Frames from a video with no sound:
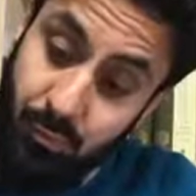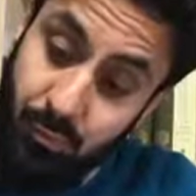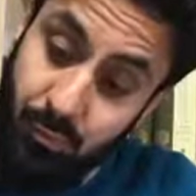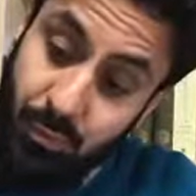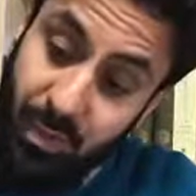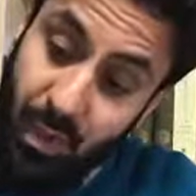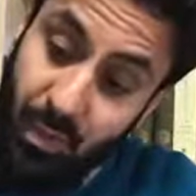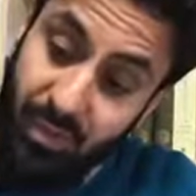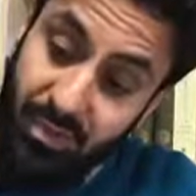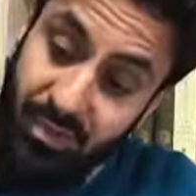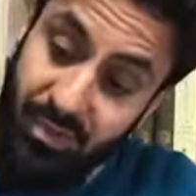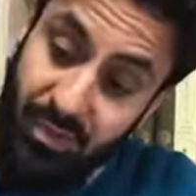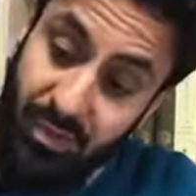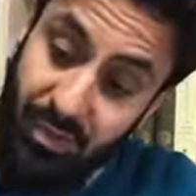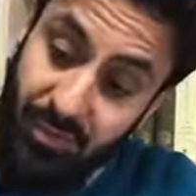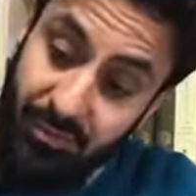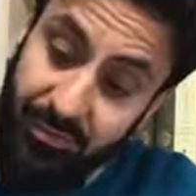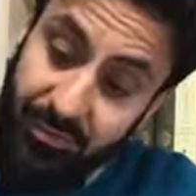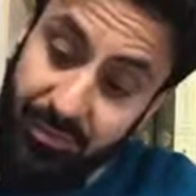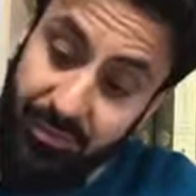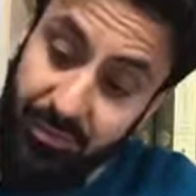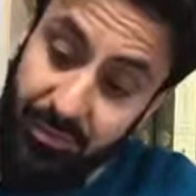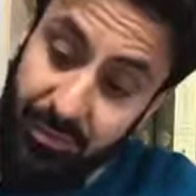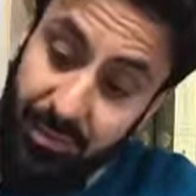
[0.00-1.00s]
No, it's not.
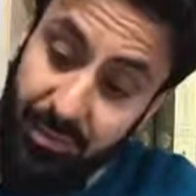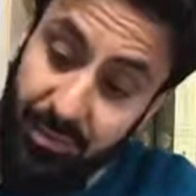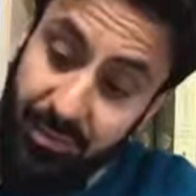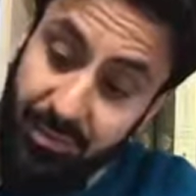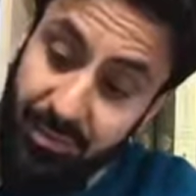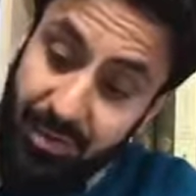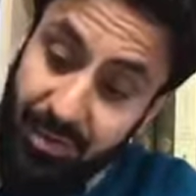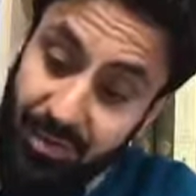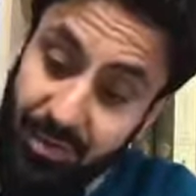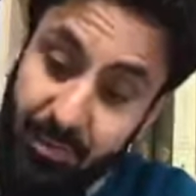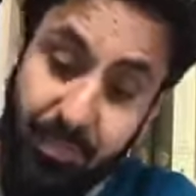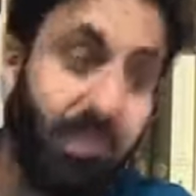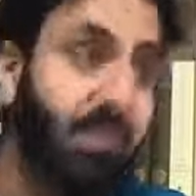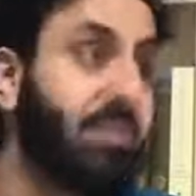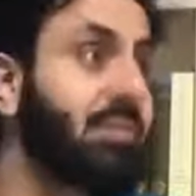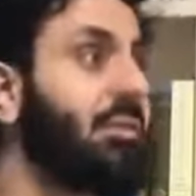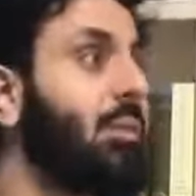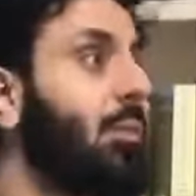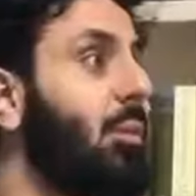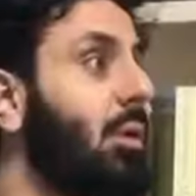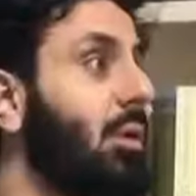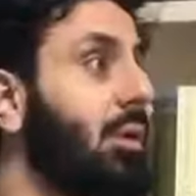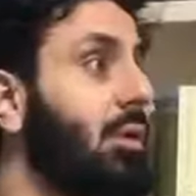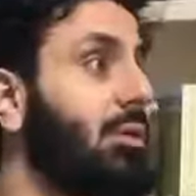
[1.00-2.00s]
It's probably in the other book
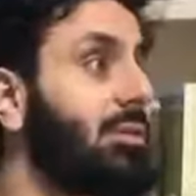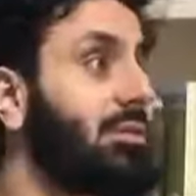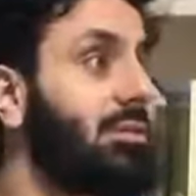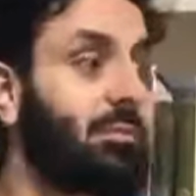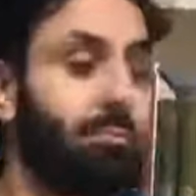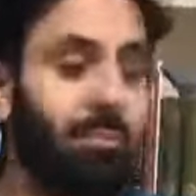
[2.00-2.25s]
somewhere else.